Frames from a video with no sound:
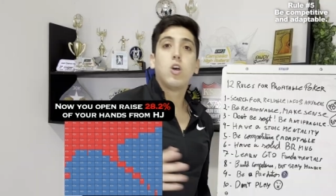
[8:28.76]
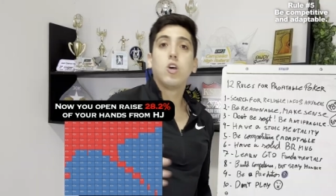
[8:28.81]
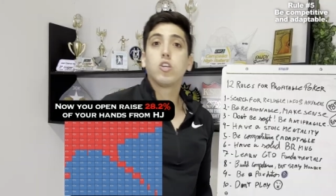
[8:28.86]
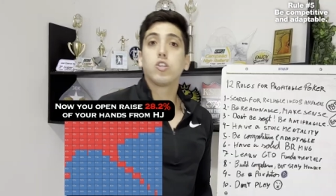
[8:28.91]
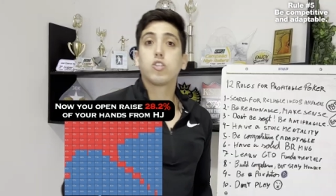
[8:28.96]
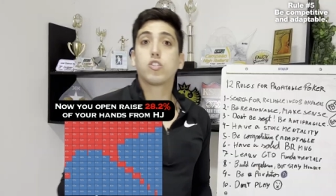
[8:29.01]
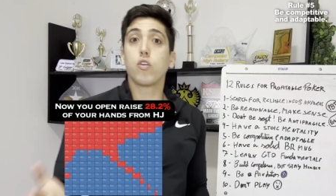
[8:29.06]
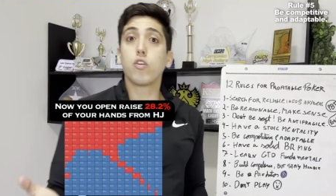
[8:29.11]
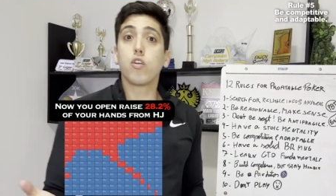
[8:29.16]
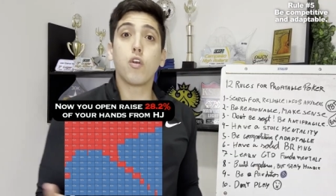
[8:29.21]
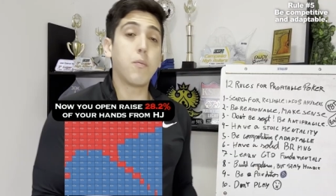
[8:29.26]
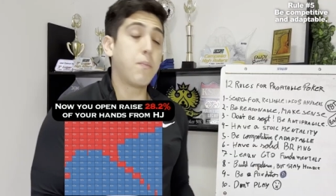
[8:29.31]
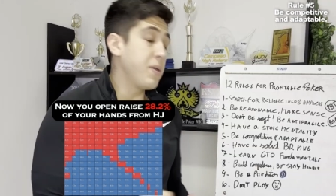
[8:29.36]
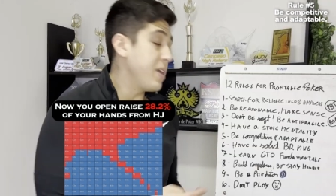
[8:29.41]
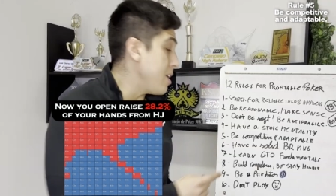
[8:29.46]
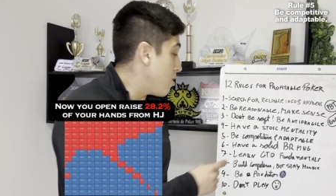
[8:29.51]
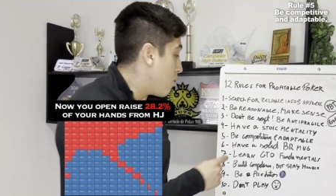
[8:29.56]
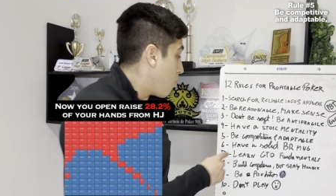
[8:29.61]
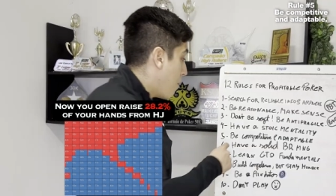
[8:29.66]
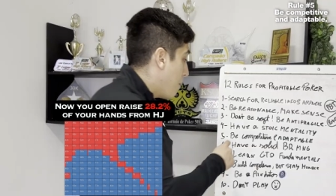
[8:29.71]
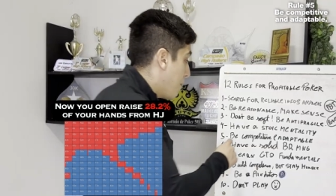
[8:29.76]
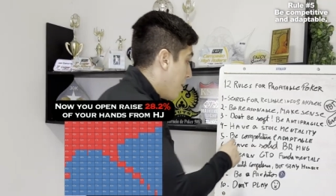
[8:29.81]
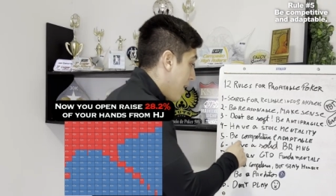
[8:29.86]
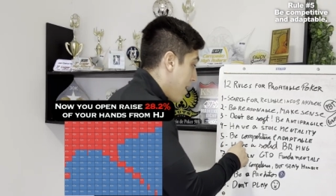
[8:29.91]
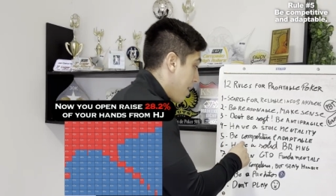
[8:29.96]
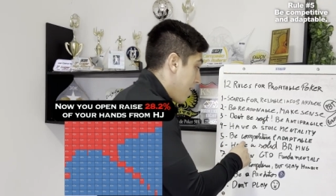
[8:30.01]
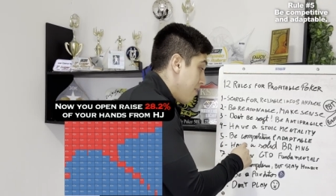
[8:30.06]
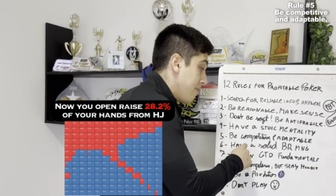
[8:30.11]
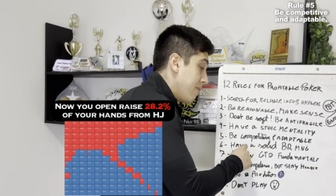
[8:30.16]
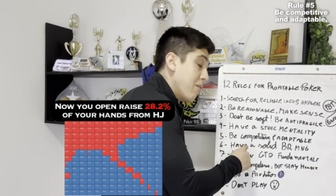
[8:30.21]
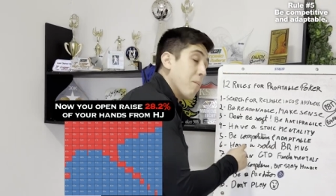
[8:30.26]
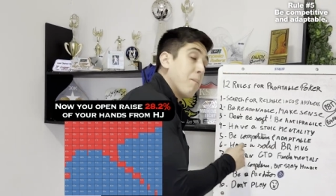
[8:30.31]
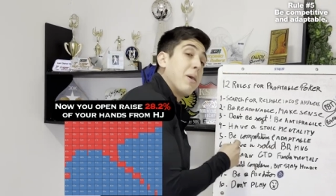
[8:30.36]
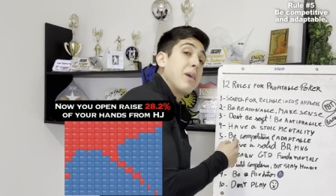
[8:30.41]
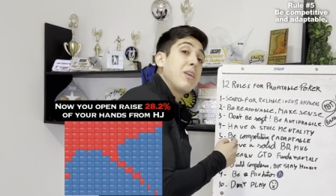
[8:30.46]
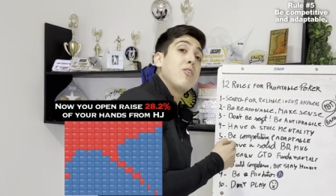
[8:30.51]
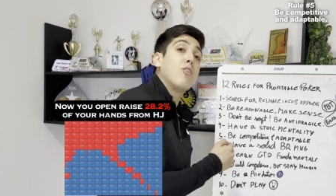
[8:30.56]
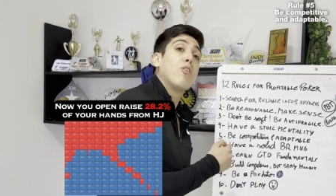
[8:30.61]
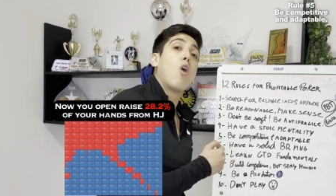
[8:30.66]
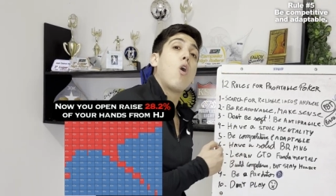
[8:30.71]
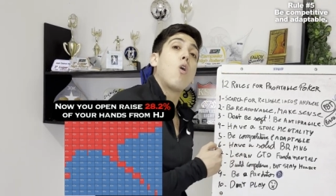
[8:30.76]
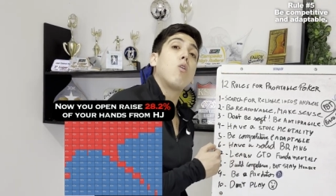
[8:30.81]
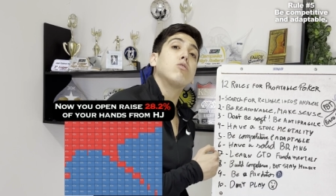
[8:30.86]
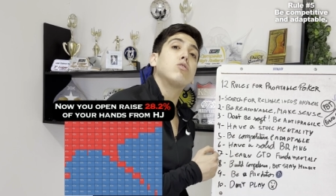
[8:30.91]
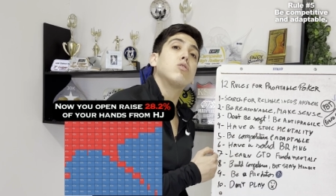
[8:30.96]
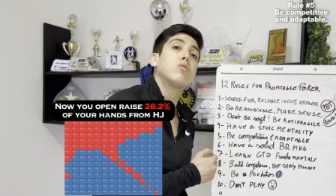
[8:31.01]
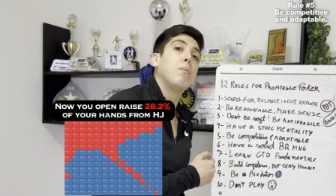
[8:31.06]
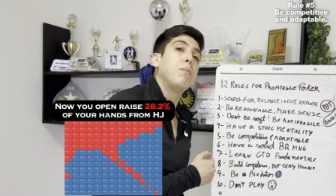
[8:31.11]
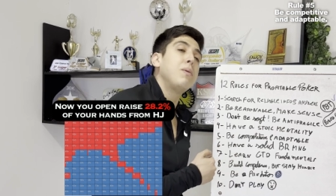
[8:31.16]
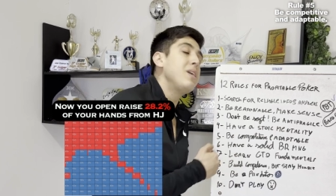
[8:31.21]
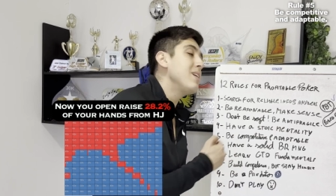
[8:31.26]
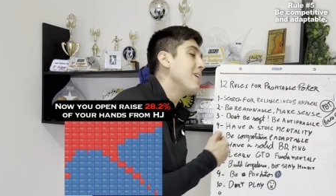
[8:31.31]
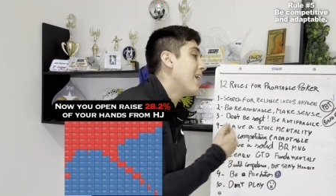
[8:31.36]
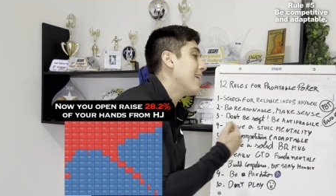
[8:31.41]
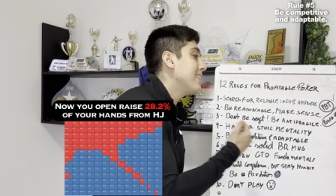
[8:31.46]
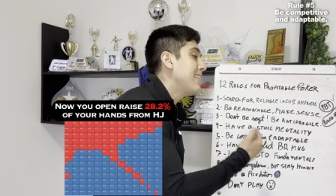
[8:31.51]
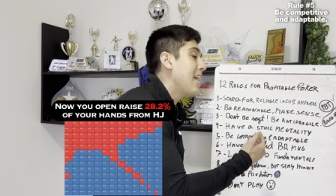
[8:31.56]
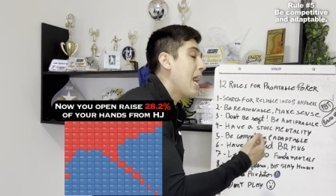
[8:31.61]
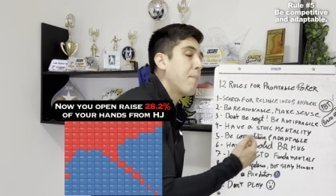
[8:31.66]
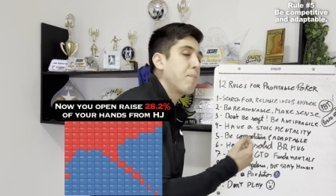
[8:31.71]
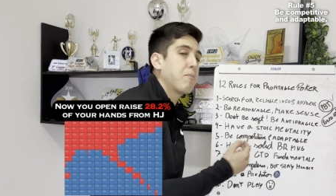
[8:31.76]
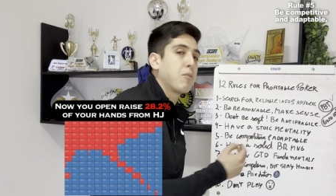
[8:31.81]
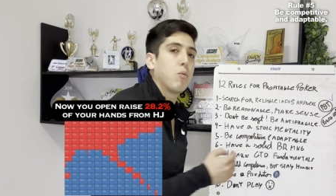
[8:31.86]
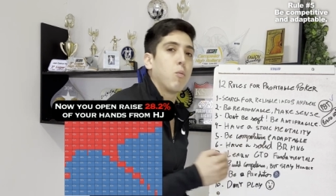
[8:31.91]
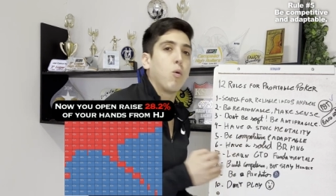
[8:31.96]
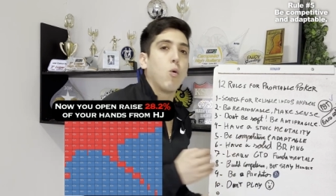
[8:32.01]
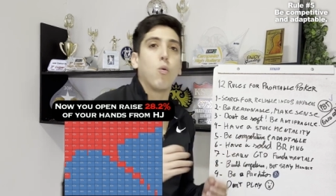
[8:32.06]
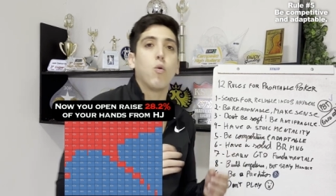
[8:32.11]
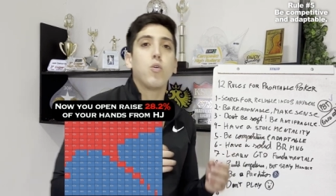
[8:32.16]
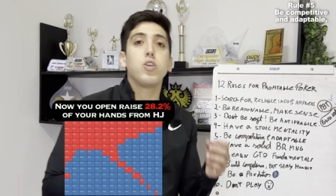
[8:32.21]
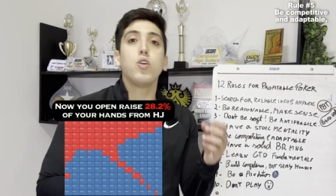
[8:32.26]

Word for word: So you're being competitive, but you're also being adaptable.